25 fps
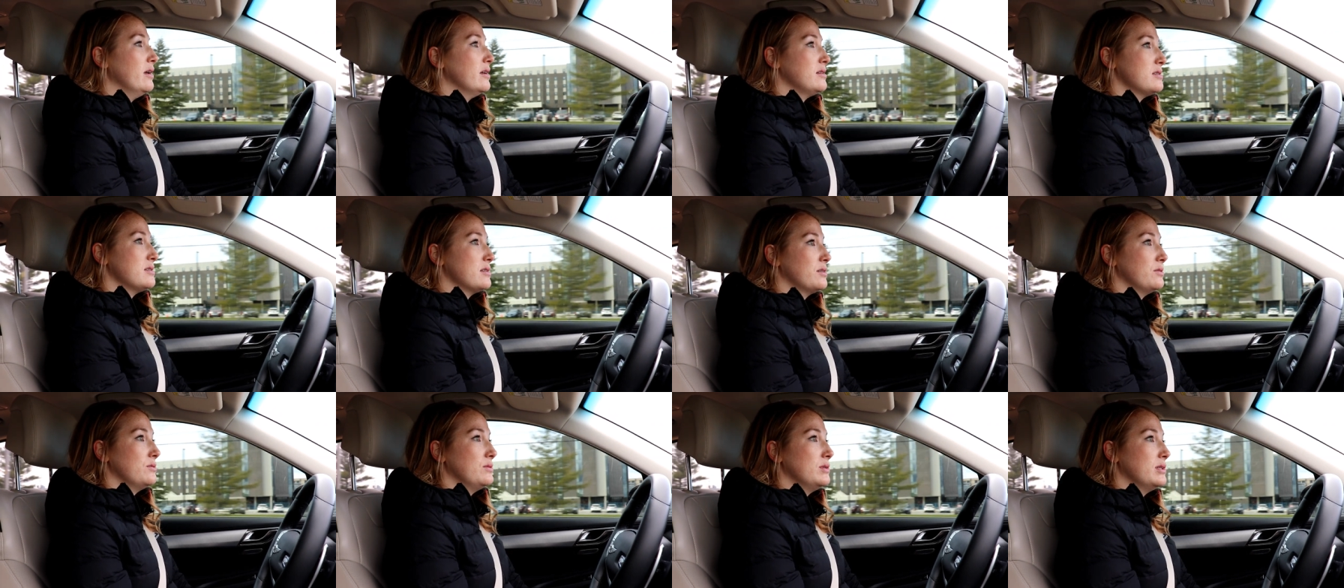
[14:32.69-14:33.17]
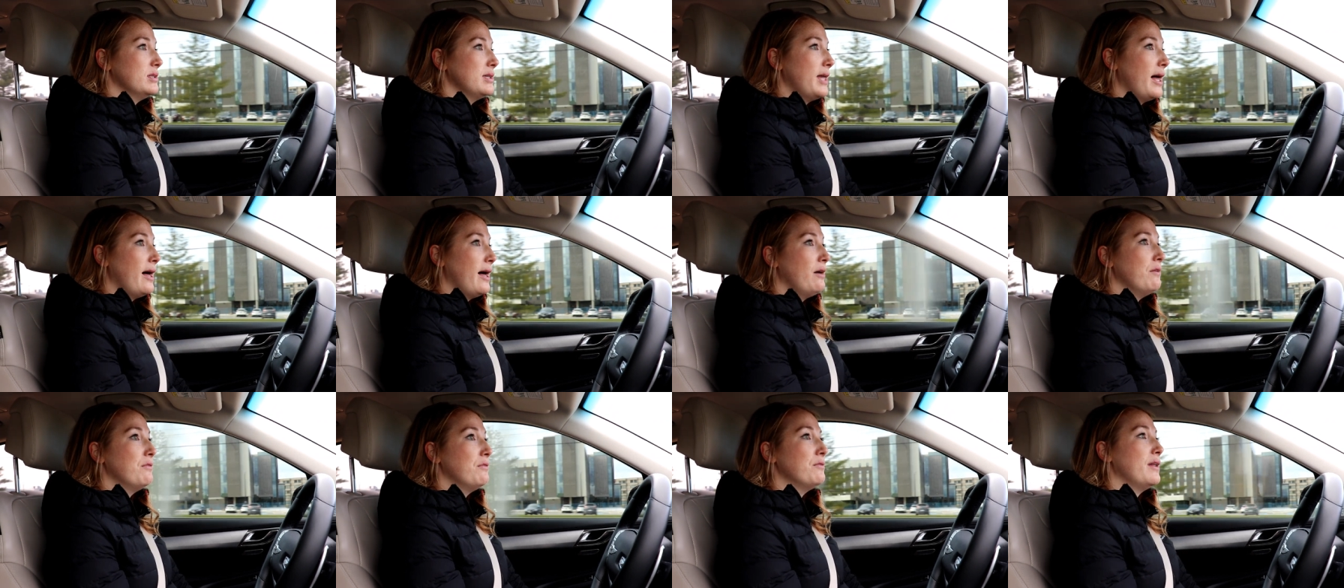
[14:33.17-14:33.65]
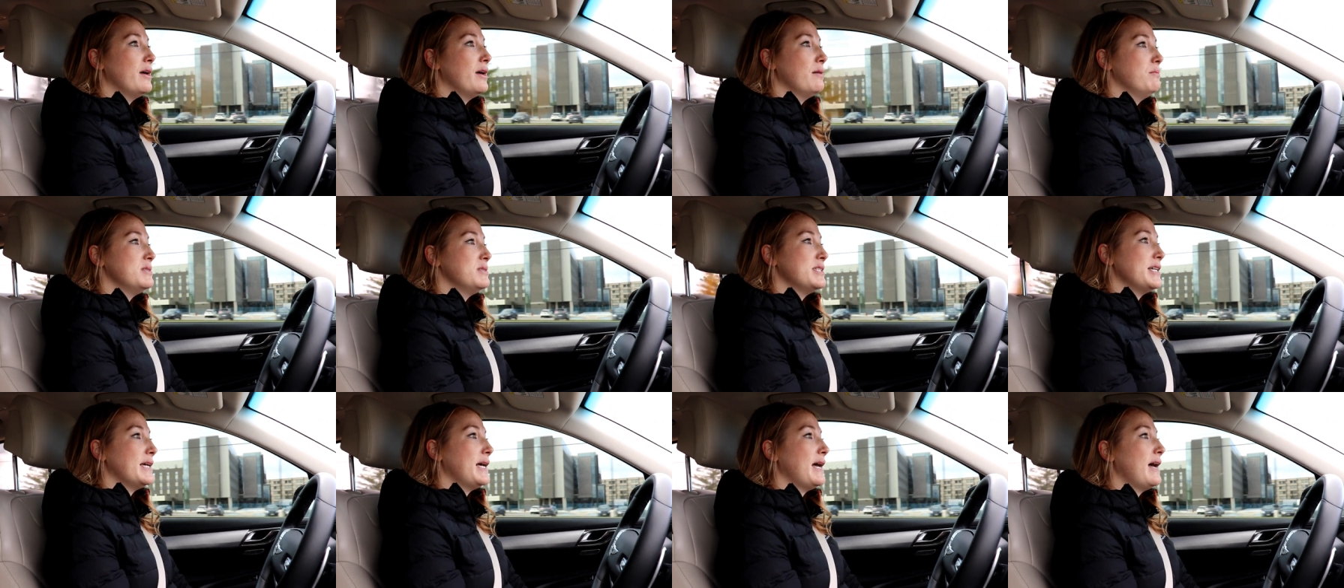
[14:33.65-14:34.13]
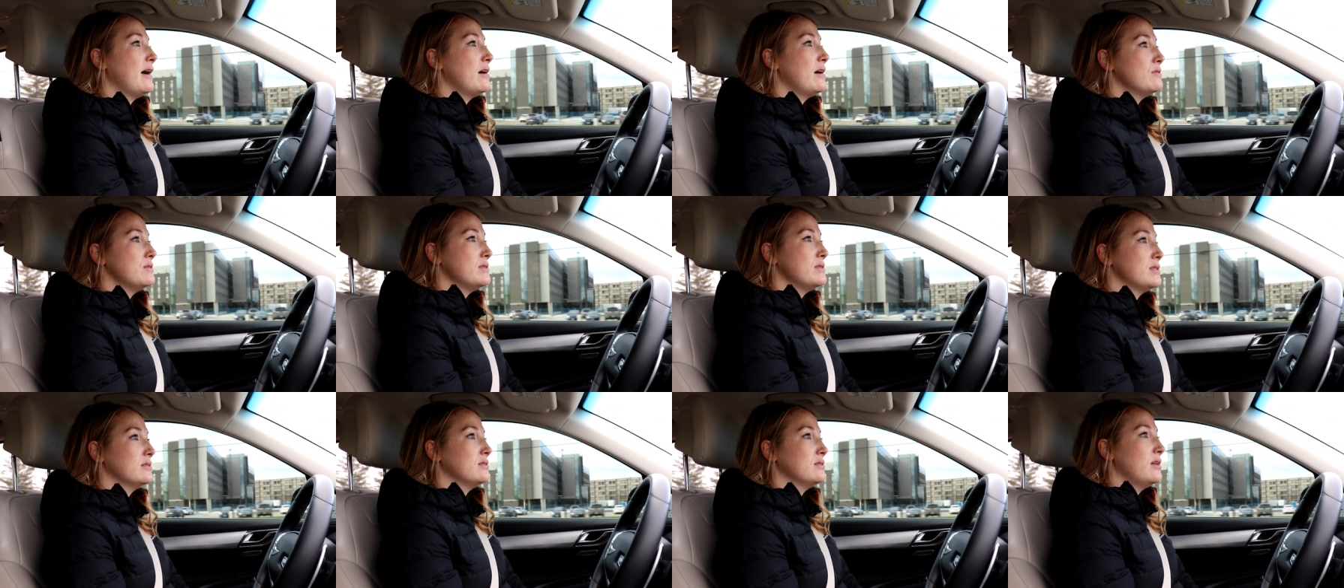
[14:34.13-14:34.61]
It's going to allow them to
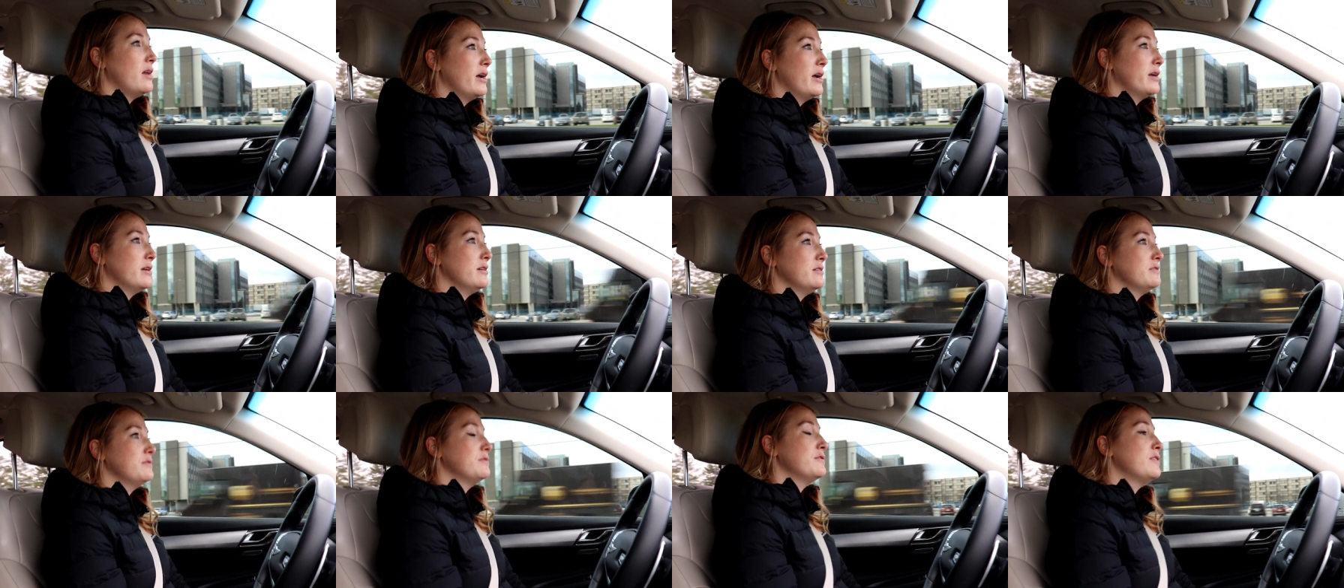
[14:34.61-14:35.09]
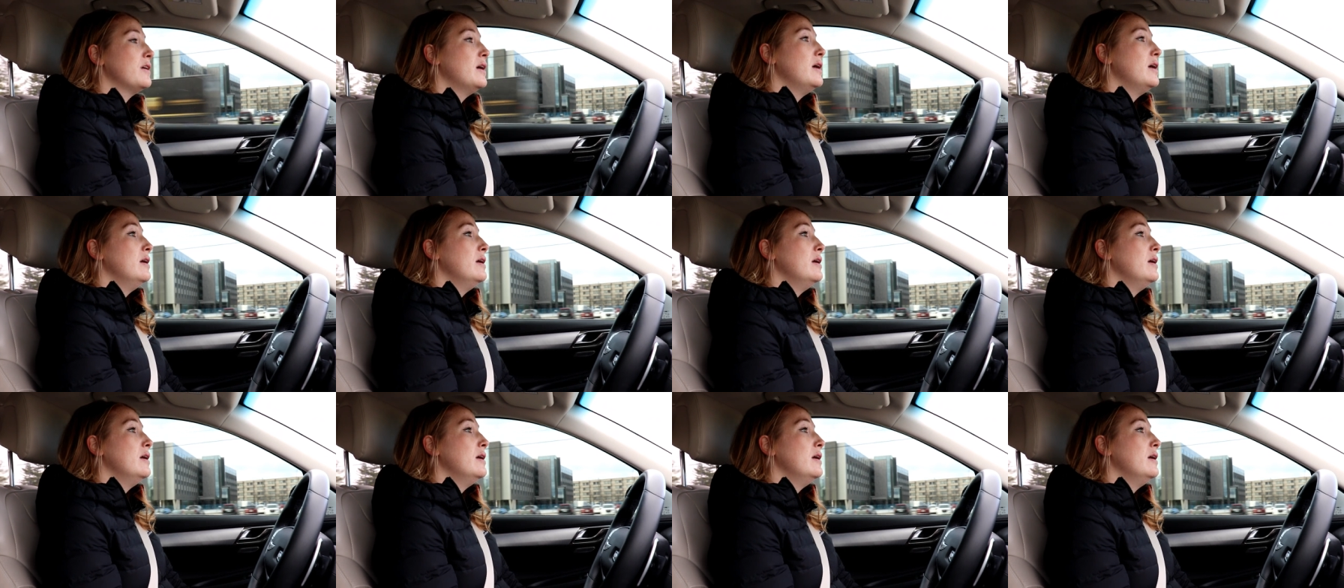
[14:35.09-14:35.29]
house a lot of